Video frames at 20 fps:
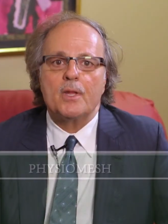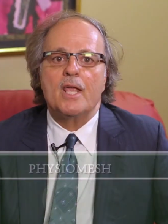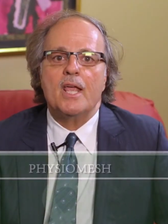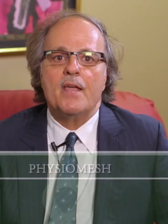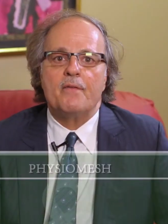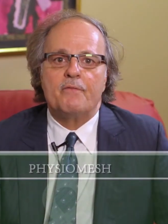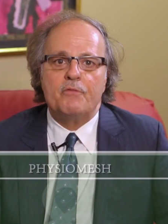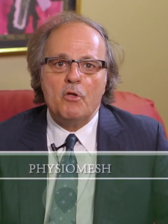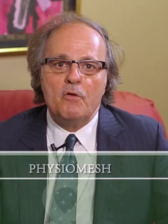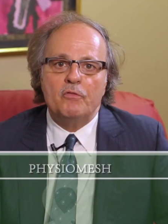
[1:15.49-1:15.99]

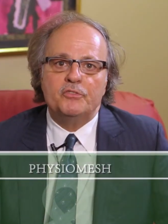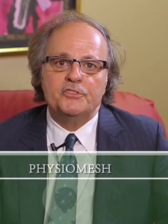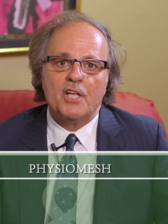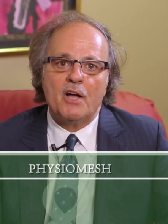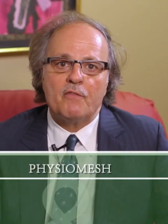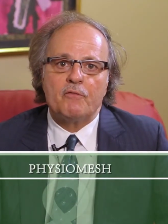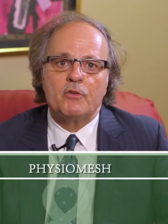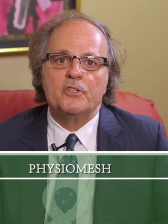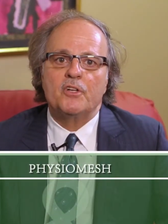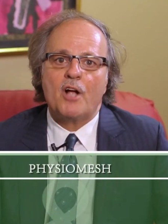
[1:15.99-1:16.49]
If you've
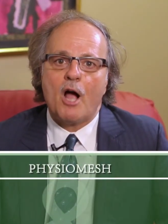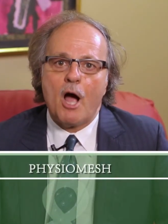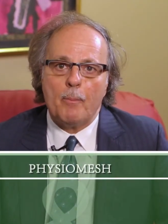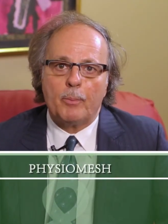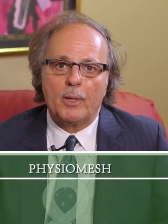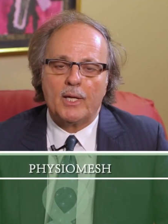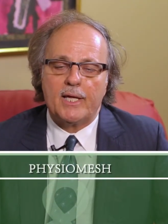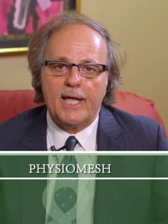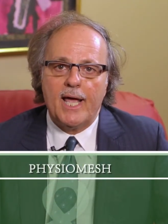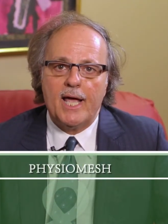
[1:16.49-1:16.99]
suffered
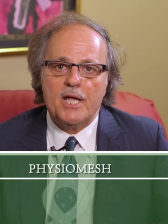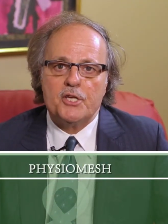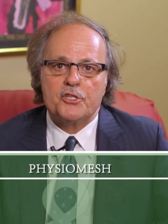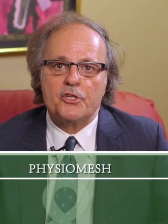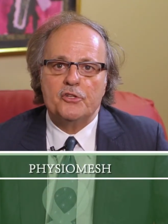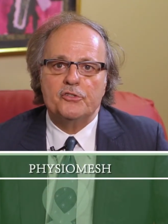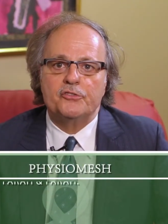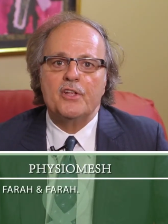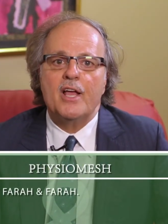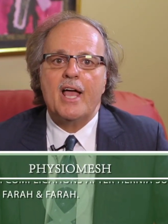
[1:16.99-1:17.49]

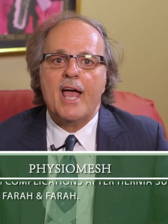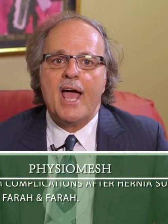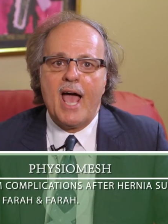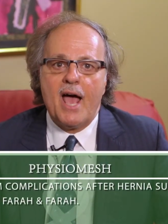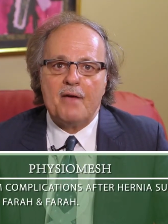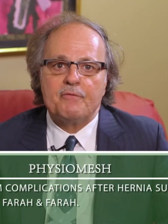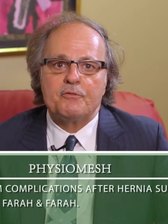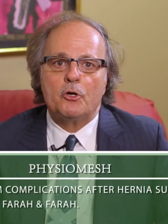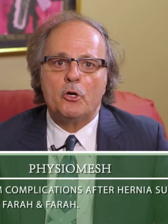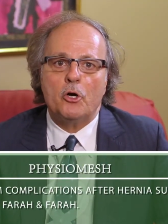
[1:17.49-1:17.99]
complications
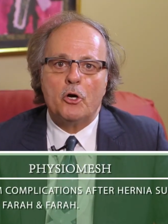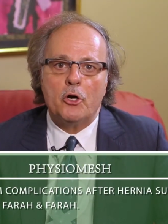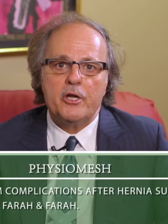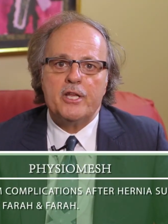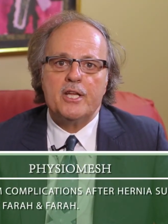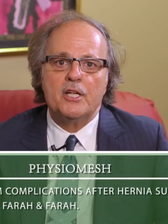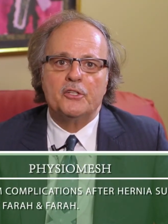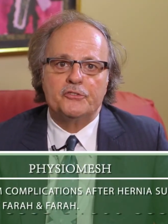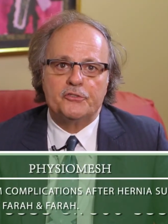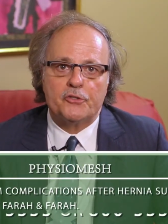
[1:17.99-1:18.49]
after
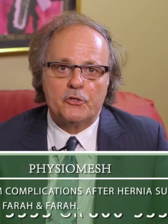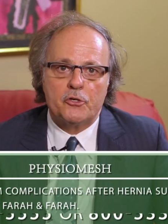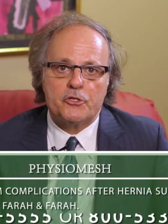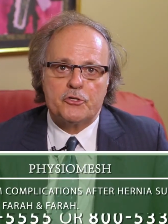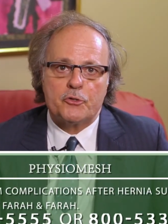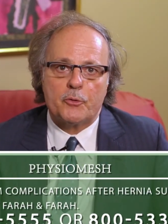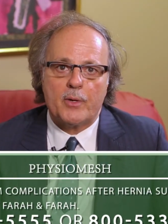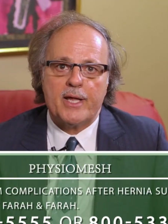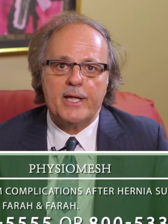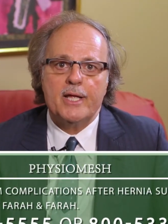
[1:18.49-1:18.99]
hernia
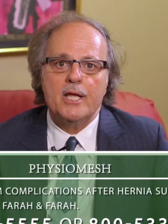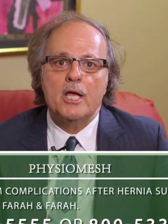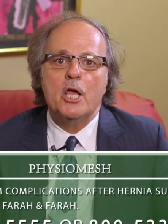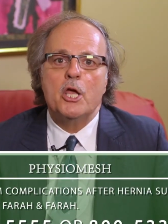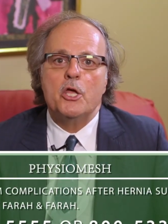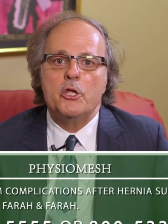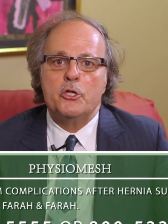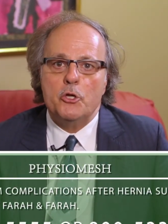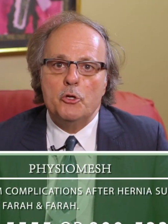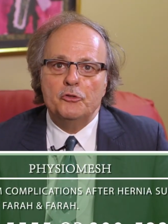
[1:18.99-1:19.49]
surgery
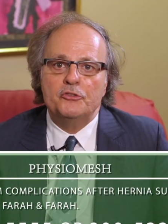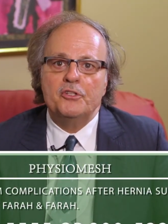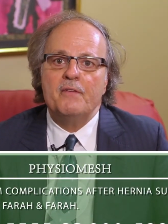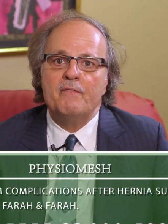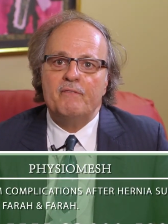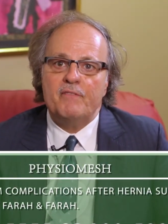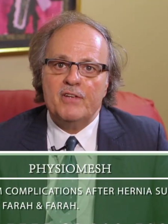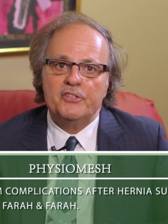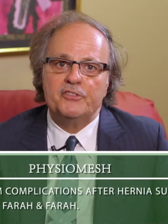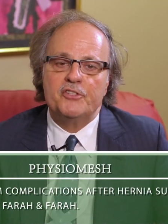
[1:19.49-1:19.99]
using
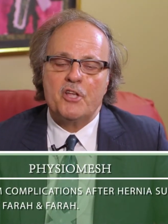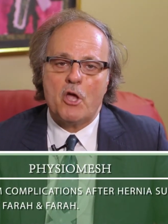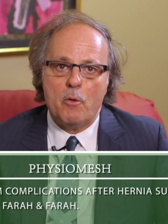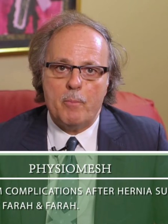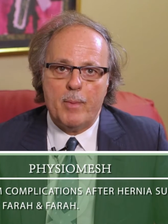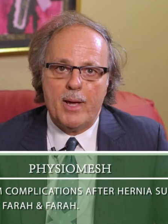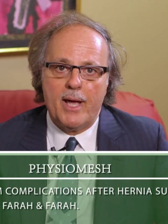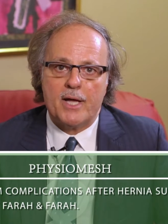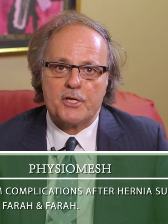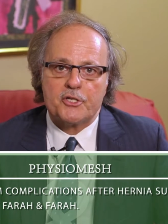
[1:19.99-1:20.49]

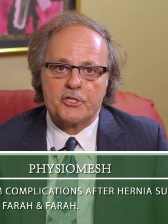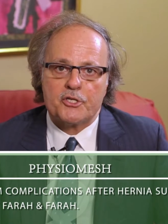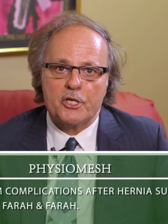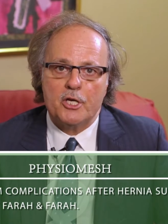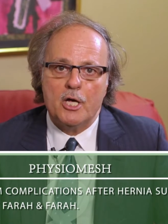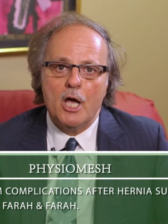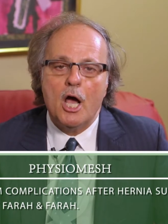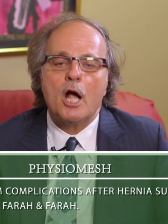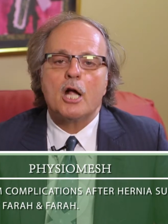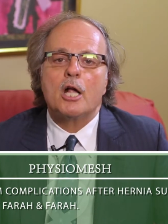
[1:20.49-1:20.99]
PhysioMesh,
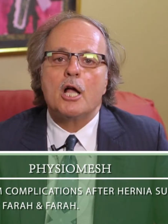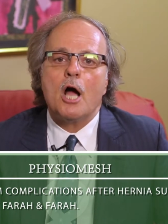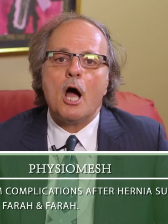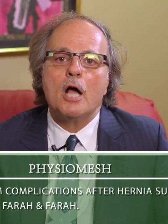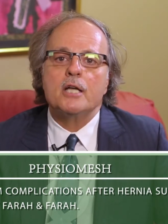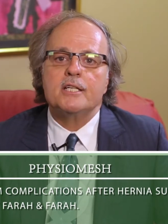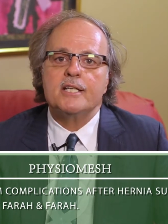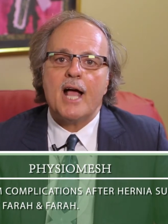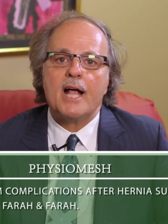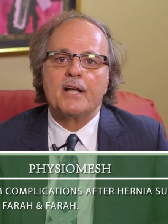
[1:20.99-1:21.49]

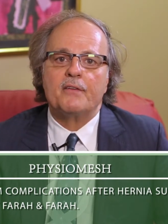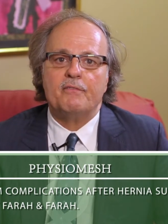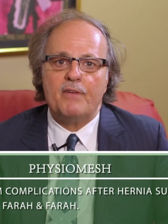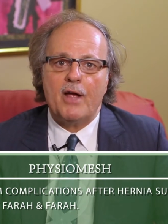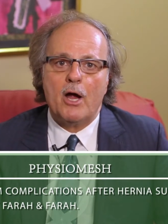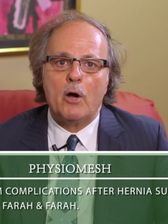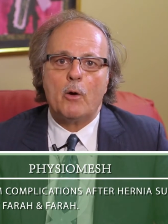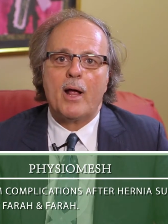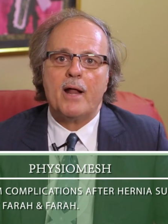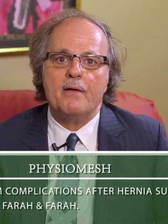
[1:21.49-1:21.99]
contact
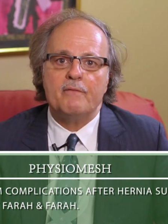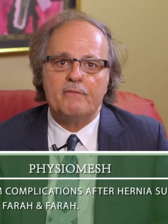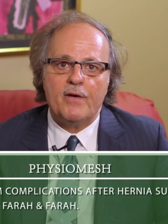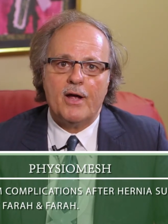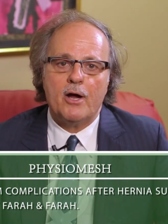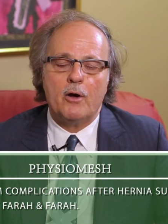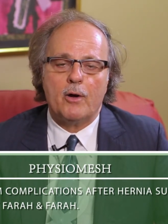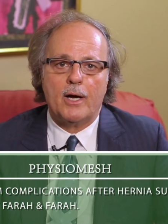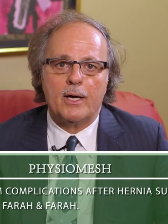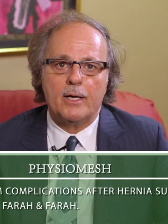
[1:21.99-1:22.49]
Farah and
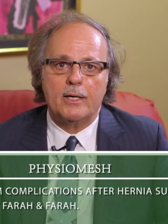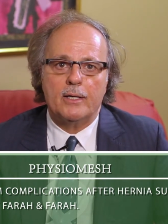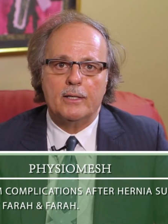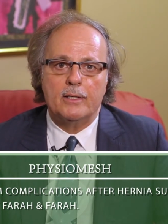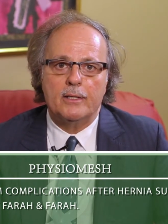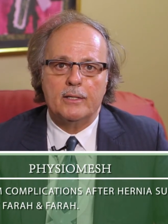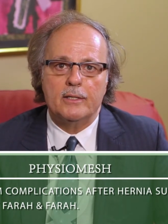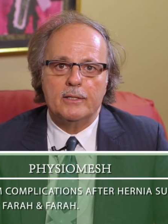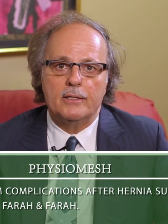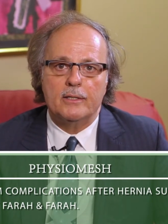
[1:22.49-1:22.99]
Farah.
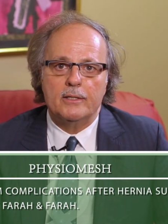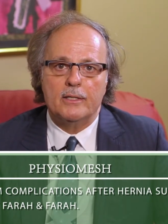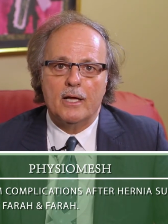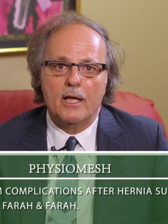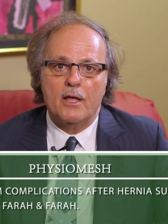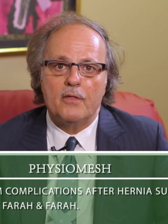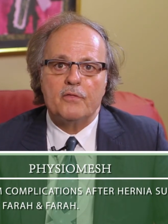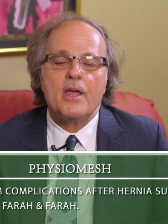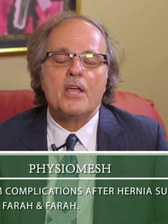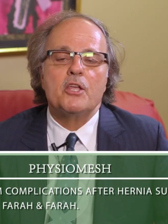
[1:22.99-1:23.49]

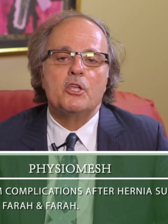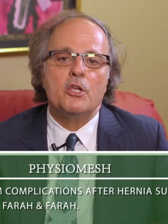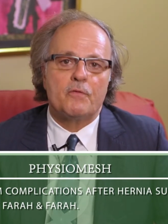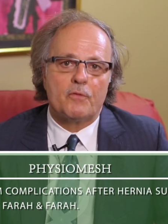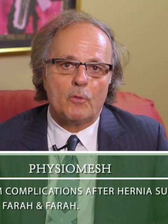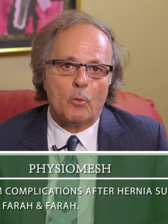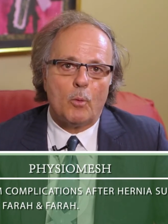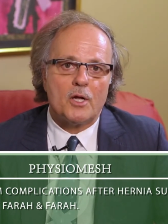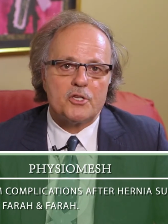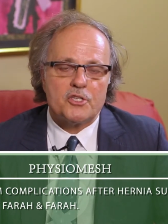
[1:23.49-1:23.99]
Thank you
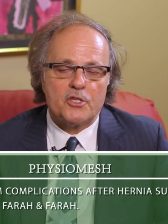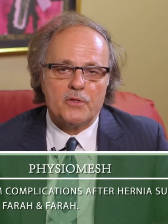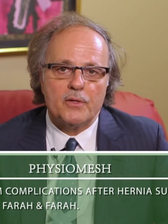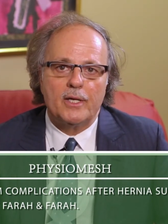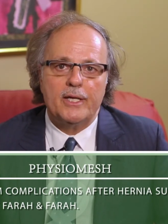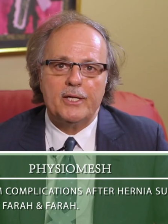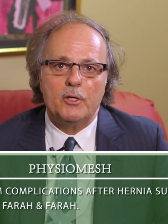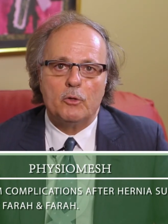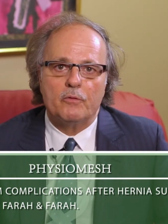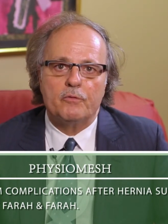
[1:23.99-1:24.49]
for watching The
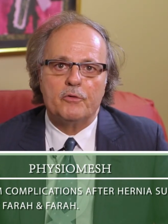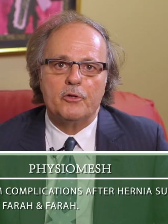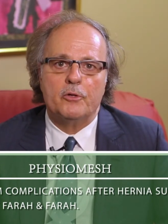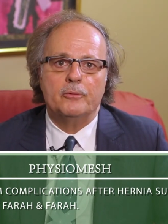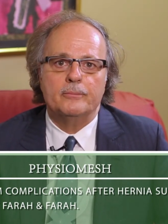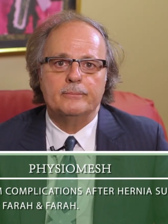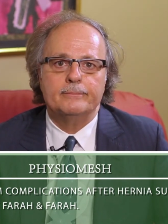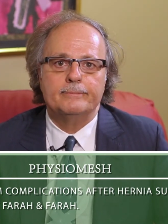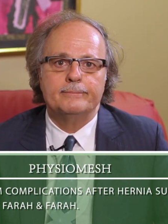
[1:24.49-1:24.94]
Legal View.